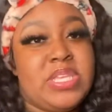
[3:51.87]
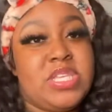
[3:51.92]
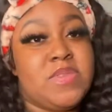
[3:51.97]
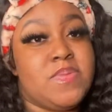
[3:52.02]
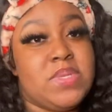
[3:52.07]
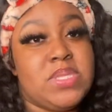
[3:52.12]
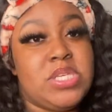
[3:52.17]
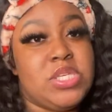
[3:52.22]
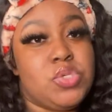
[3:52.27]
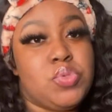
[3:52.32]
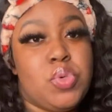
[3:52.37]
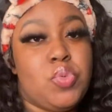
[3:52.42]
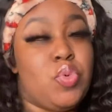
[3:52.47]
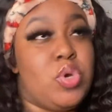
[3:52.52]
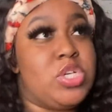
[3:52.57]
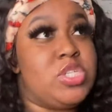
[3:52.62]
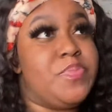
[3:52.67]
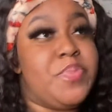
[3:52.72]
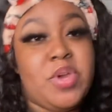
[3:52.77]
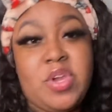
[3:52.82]
but this one
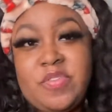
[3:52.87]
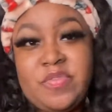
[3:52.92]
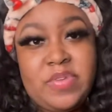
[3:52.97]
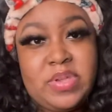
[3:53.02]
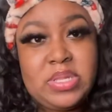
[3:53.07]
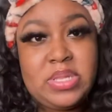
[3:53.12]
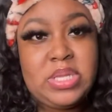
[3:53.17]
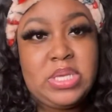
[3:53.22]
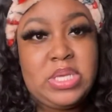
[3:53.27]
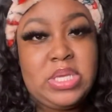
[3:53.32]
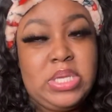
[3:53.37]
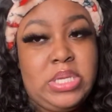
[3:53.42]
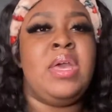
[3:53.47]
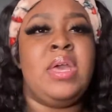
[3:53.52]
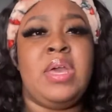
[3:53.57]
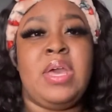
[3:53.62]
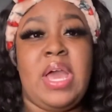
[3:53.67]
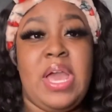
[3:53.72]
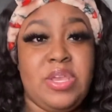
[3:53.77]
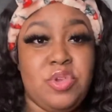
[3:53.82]
works perfectly.
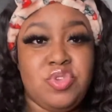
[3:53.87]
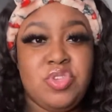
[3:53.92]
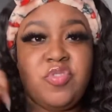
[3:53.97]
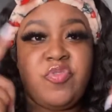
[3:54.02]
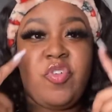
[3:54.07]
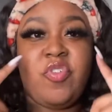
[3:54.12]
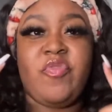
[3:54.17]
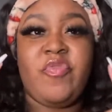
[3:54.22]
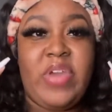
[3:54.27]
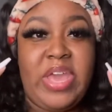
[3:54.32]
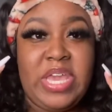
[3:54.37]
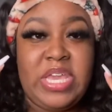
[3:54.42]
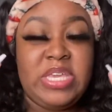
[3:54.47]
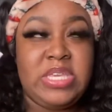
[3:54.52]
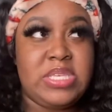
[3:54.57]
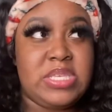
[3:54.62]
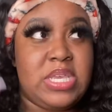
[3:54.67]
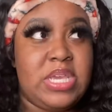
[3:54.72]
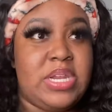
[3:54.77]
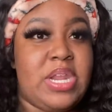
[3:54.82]
I use it for
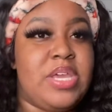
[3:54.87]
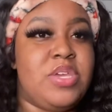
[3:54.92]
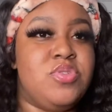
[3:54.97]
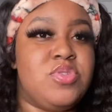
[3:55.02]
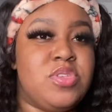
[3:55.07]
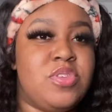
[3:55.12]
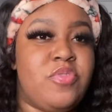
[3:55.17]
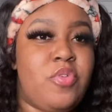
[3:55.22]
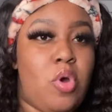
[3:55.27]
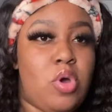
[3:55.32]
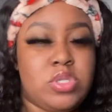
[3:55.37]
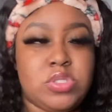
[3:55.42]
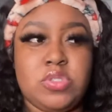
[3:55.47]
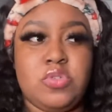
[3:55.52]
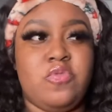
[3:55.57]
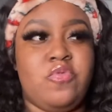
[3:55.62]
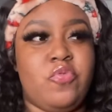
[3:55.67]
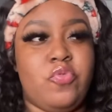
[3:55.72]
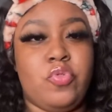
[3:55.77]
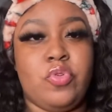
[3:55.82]
face and I use it
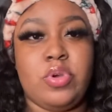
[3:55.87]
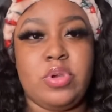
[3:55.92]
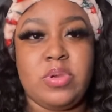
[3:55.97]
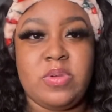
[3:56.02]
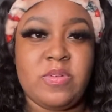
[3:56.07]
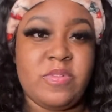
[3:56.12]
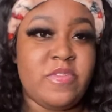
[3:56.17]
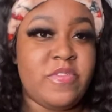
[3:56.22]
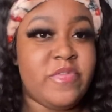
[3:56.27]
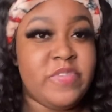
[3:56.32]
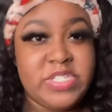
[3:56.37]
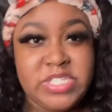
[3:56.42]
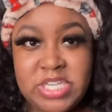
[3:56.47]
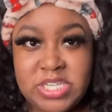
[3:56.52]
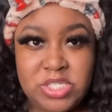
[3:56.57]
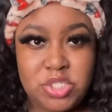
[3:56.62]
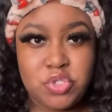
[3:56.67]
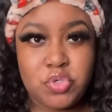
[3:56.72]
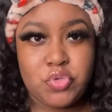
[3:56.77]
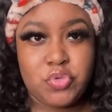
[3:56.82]
also for
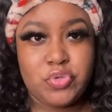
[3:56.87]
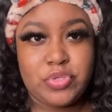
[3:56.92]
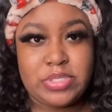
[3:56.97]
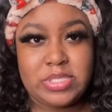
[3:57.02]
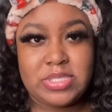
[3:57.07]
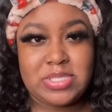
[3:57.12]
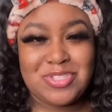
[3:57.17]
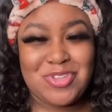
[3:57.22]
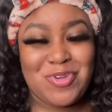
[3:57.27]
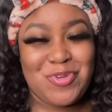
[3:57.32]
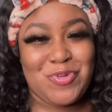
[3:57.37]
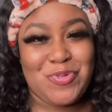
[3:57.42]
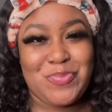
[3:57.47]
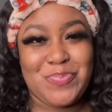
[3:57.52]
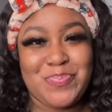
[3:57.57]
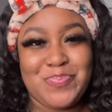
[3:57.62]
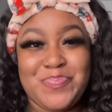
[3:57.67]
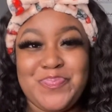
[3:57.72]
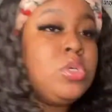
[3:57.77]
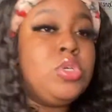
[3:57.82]
vajacials.
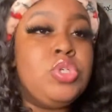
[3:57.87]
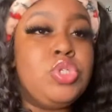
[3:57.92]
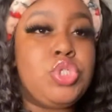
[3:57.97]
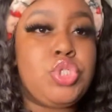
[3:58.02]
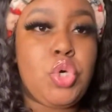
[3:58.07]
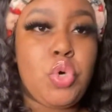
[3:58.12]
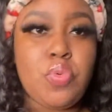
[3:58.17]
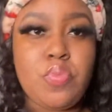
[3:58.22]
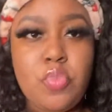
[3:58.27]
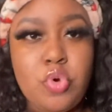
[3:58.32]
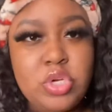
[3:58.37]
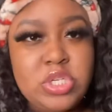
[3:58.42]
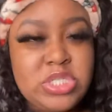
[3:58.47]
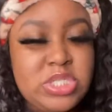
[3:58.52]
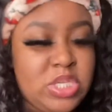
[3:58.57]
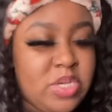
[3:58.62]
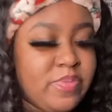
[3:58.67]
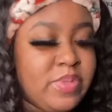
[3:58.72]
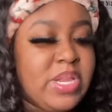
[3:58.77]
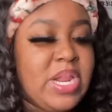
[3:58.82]
So more
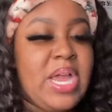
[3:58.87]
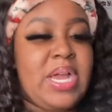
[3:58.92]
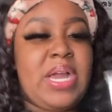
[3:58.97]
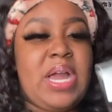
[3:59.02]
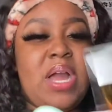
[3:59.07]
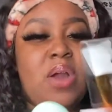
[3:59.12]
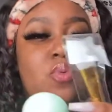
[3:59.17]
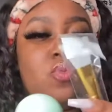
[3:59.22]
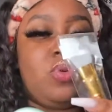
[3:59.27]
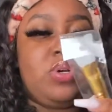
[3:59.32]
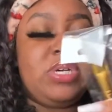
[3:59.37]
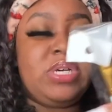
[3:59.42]
stuff that I got was